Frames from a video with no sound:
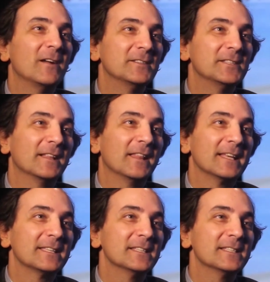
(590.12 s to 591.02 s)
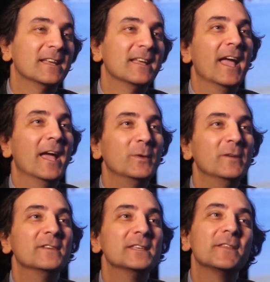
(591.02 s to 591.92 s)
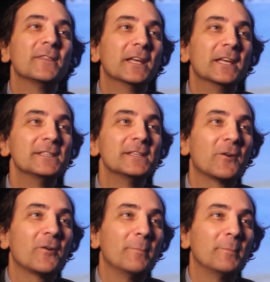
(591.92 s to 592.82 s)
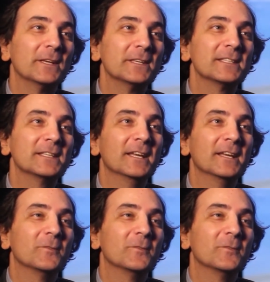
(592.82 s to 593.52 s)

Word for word: Egyptology classes, and we visit the Giza necropolis